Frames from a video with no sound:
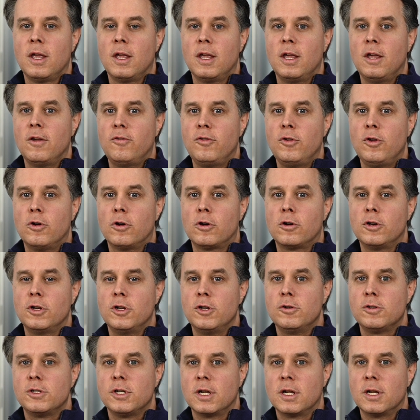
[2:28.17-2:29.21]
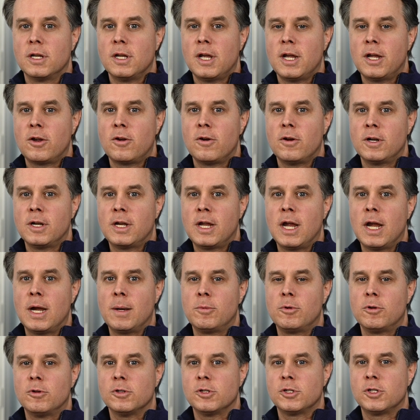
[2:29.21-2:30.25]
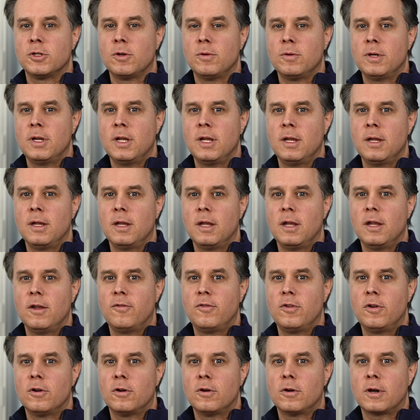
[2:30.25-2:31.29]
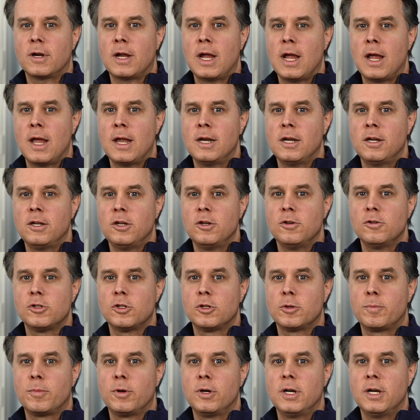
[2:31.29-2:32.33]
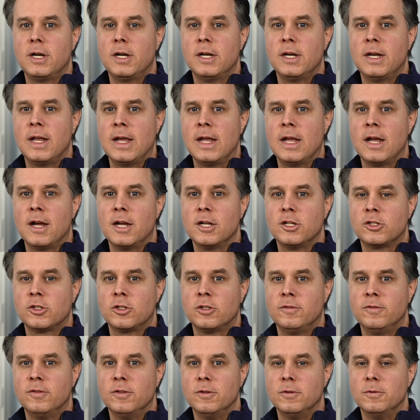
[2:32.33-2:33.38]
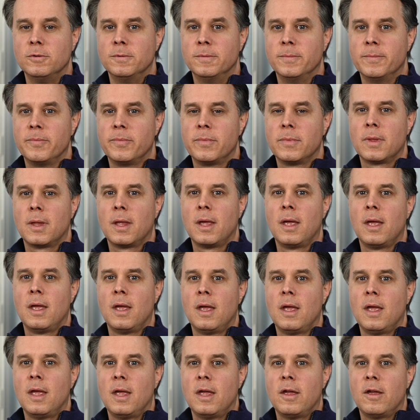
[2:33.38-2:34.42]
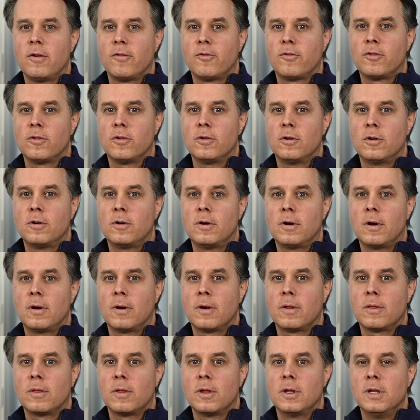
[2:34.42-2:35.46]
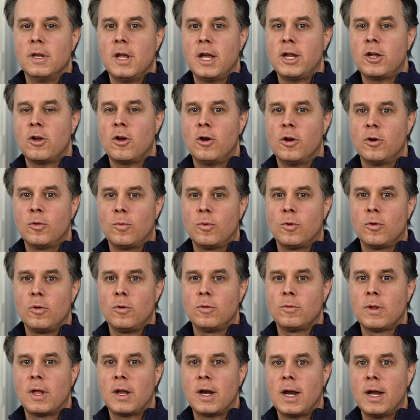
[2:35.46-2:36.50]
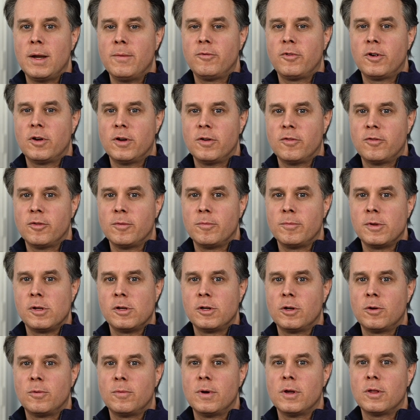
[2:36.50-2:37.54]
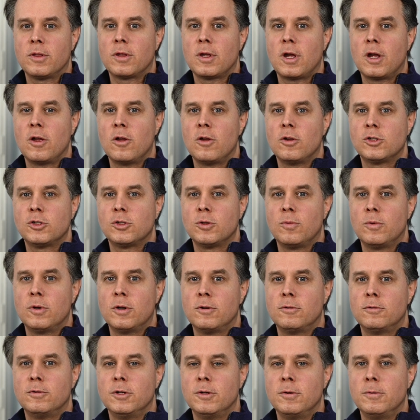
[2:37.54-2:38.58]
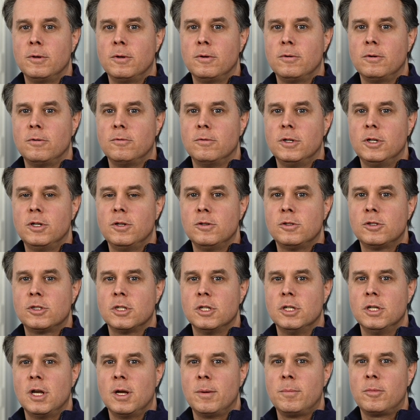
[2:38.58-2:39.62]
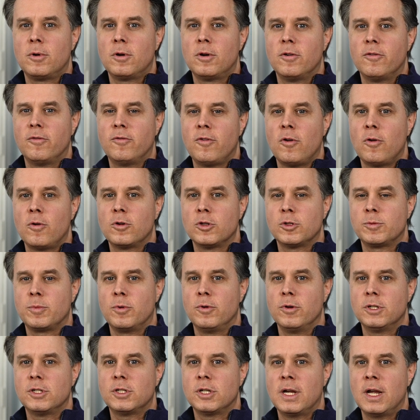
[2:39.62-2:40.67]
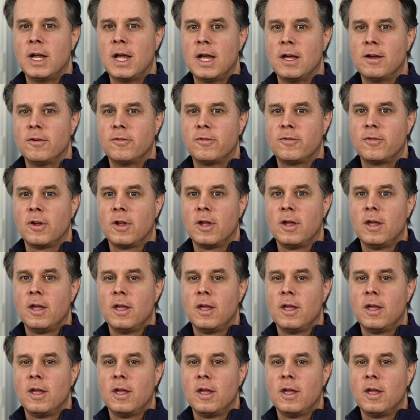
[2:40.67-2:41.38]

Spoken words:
If you are using a Nikon camera or a Sony, if you're a Canon user, put it in AI servo. For the Nikon world that I'm very familiar with, I also want to reduce the number of focus points I have